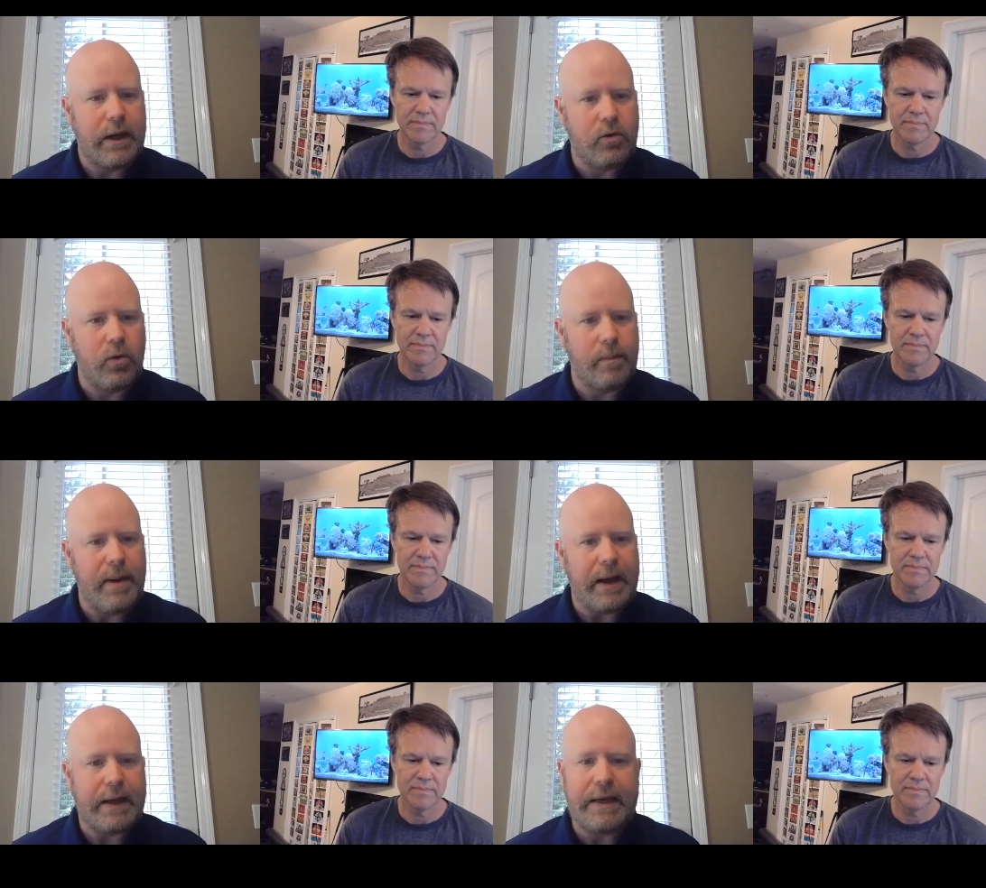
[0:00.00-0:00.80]
Speaker 1: at
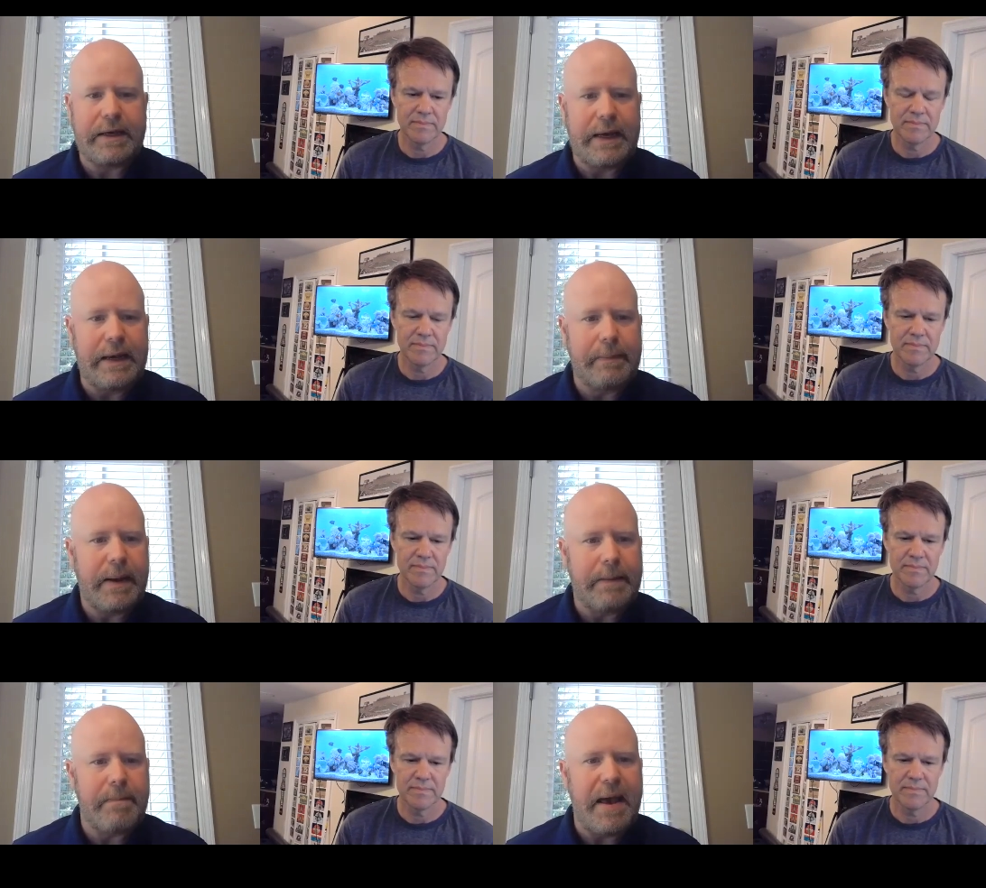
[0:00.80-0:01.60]
quarterback. He,
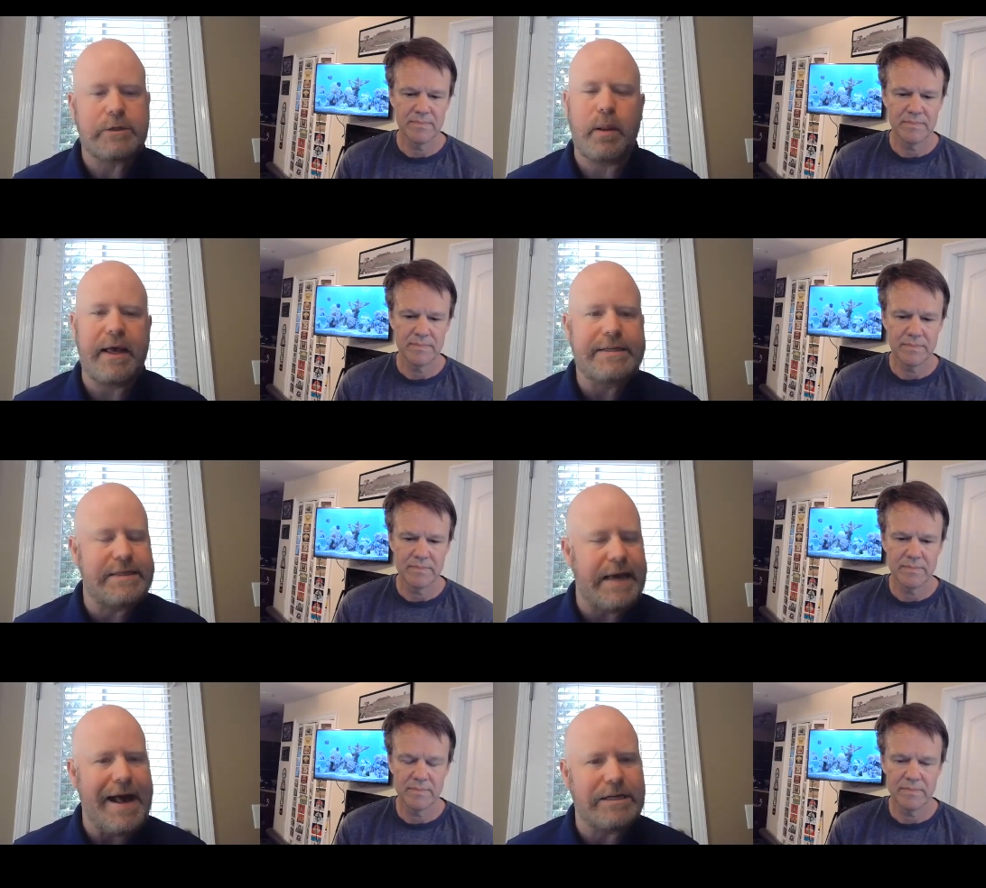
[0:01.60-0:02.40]
he, he makes plays,
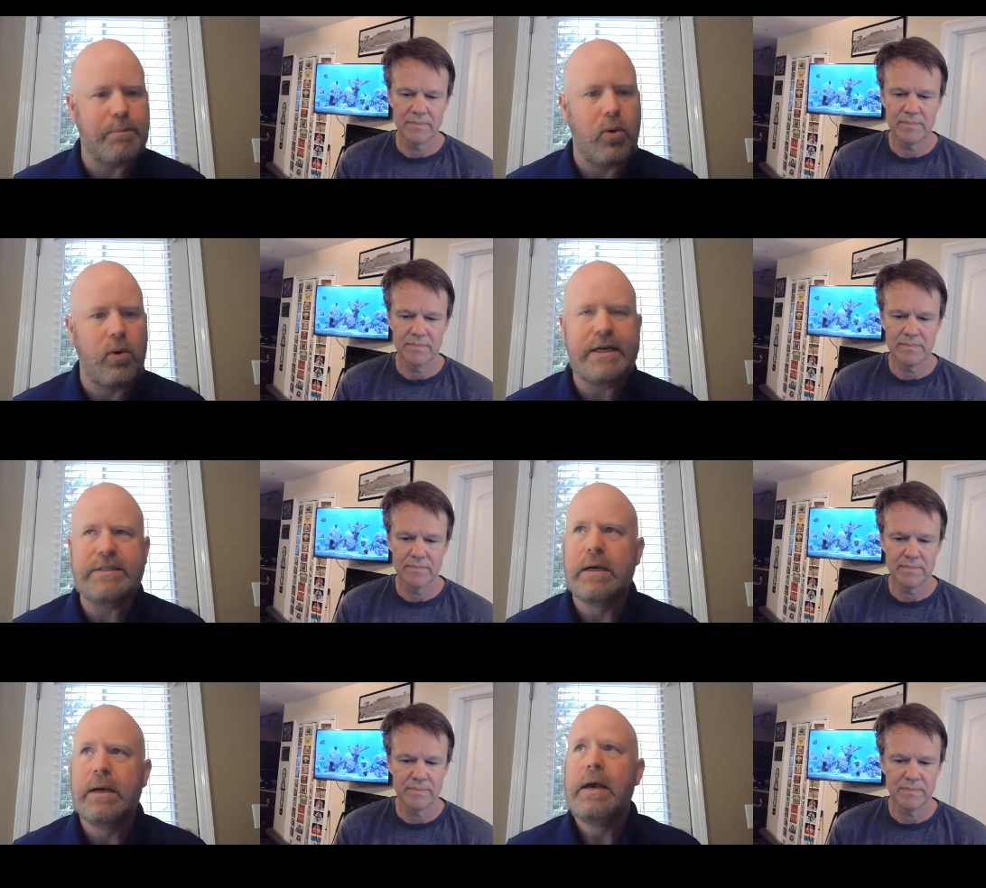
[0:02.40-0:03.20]
he has
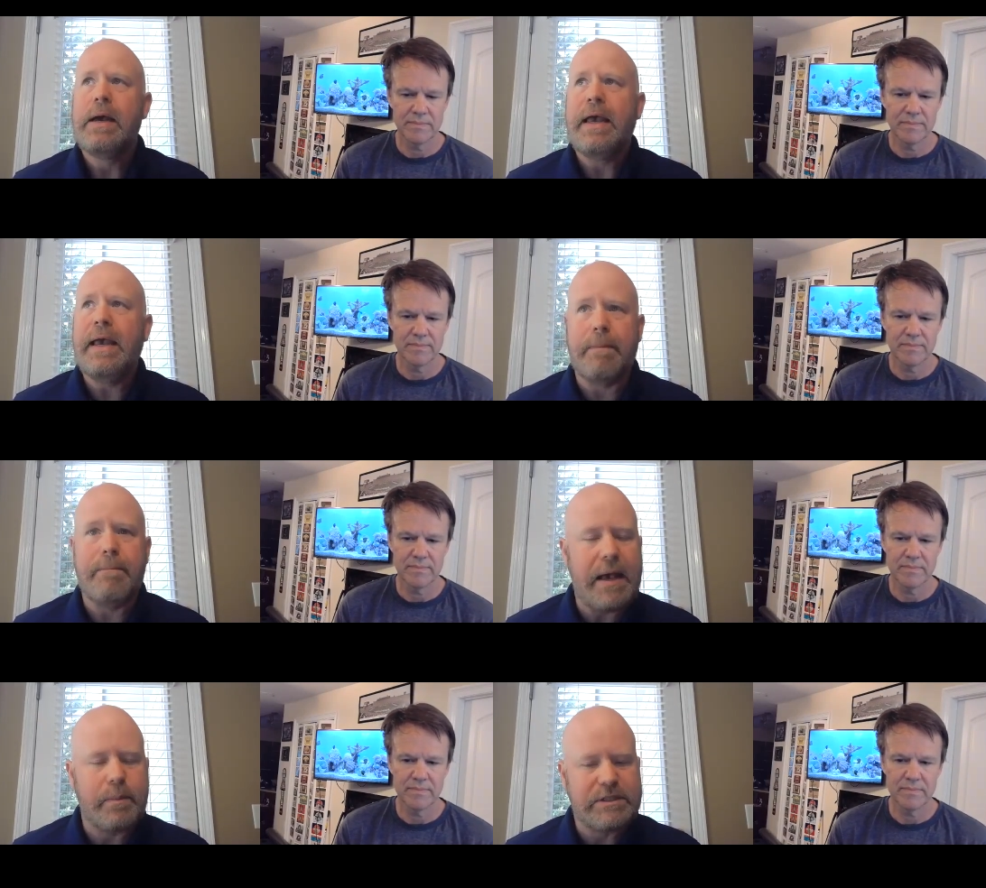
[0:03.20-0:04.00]
poise, he can
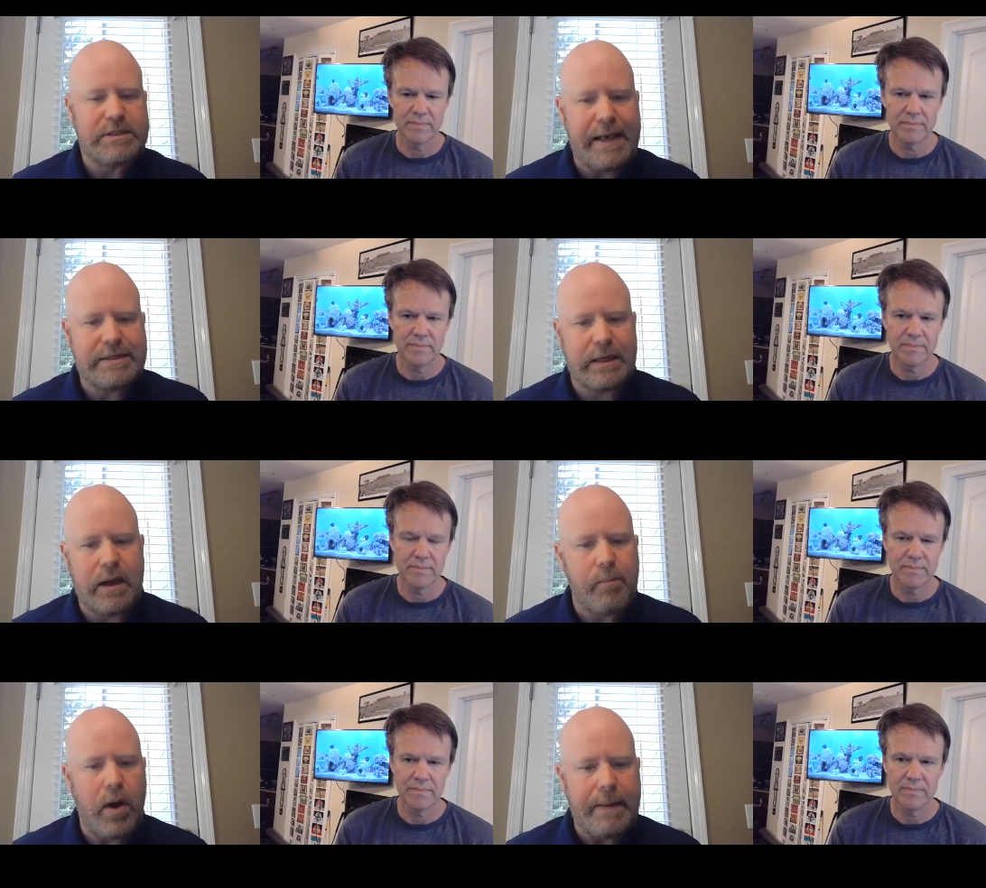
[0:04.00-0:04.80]
make mistakes and
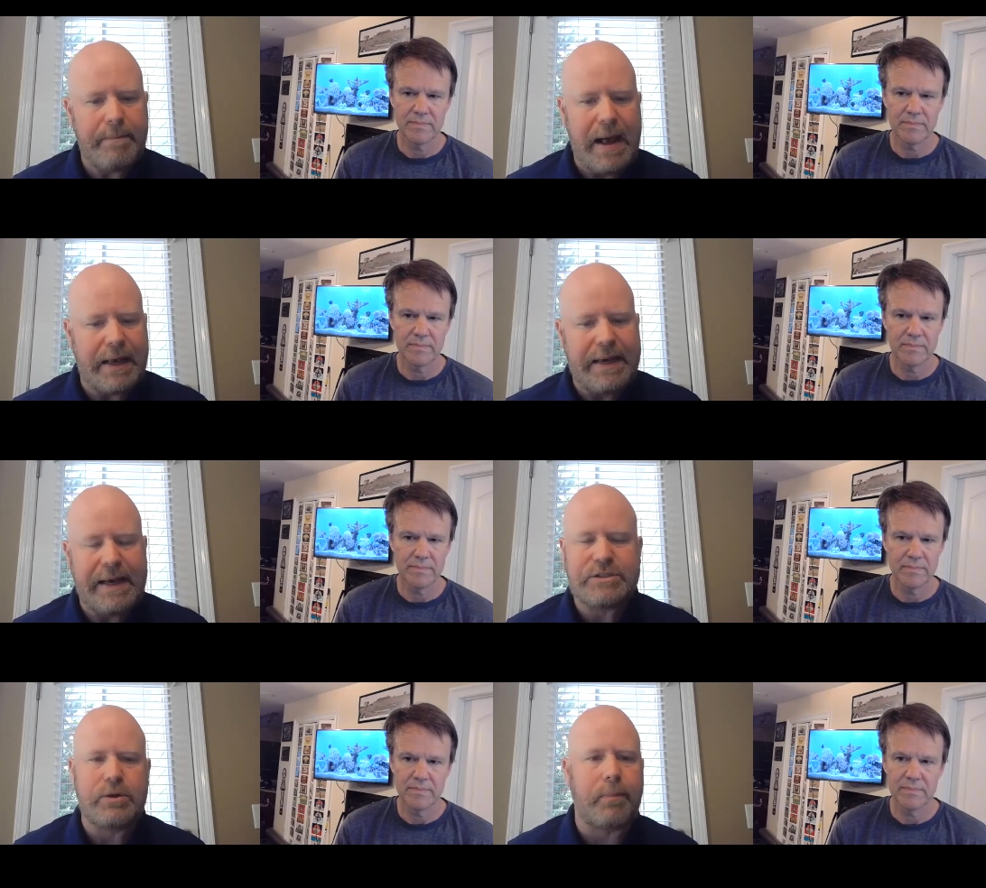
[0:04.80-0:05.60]
come right back. He
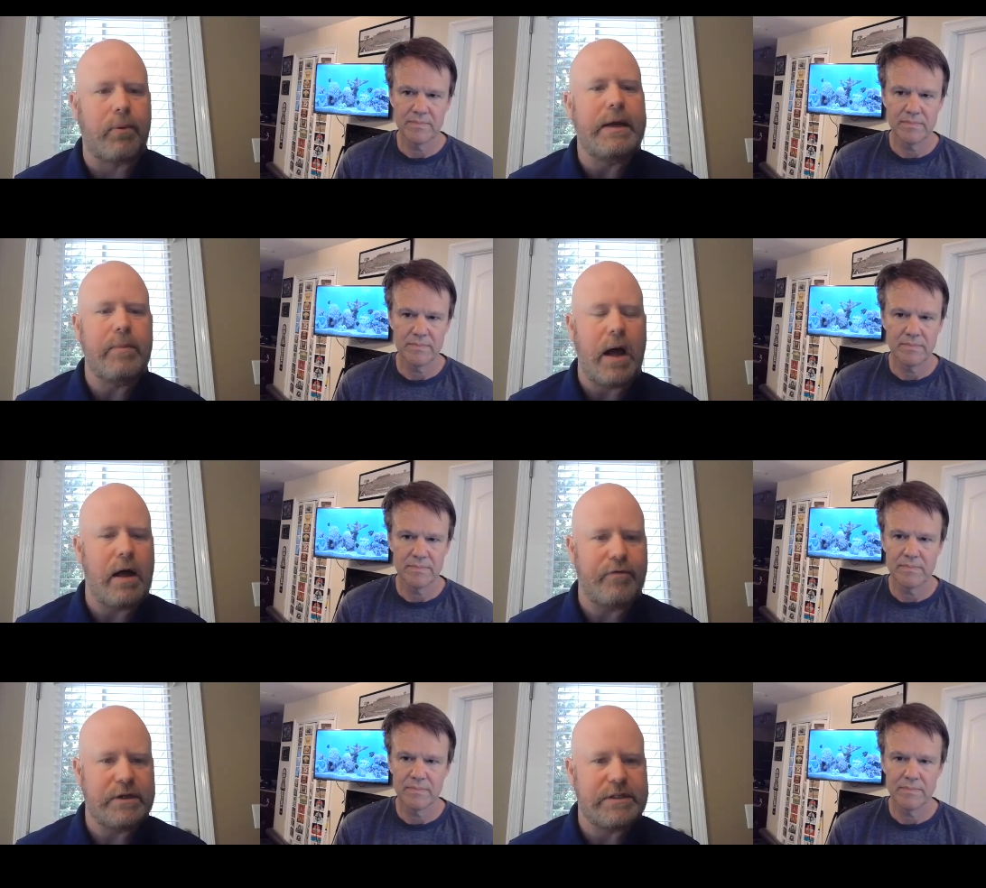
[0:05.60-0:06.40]
has supreme
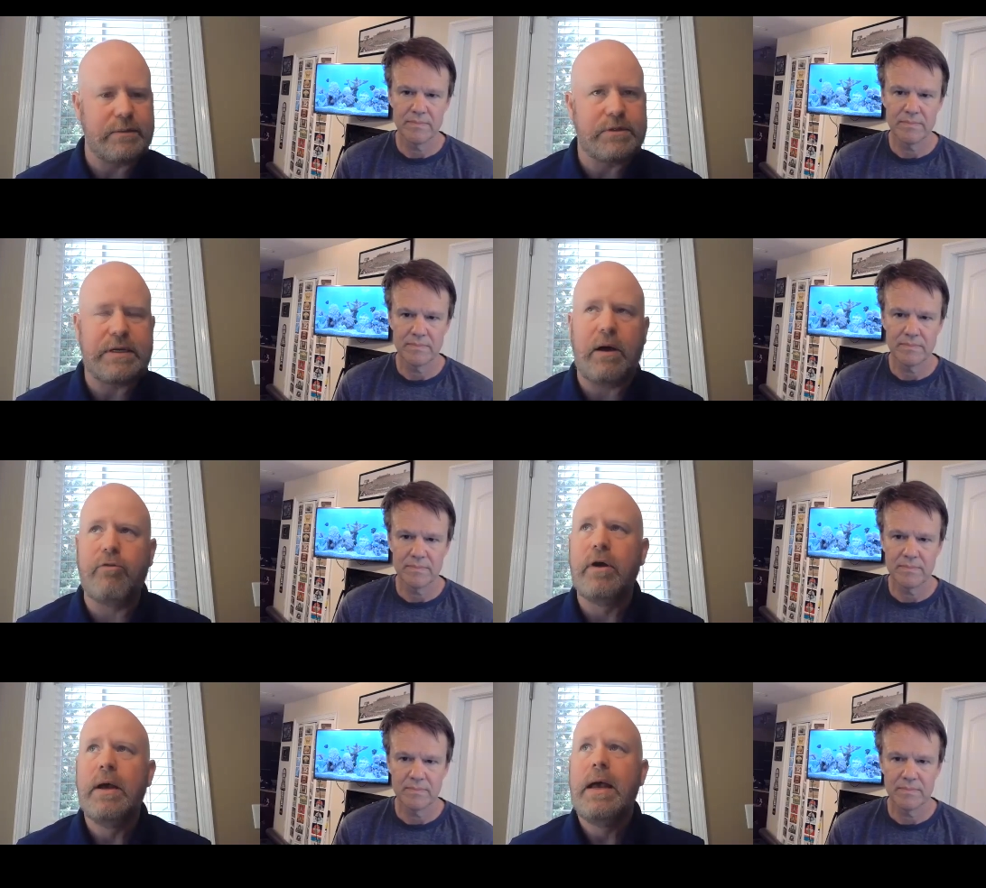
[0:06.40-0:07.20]
confidence in himself.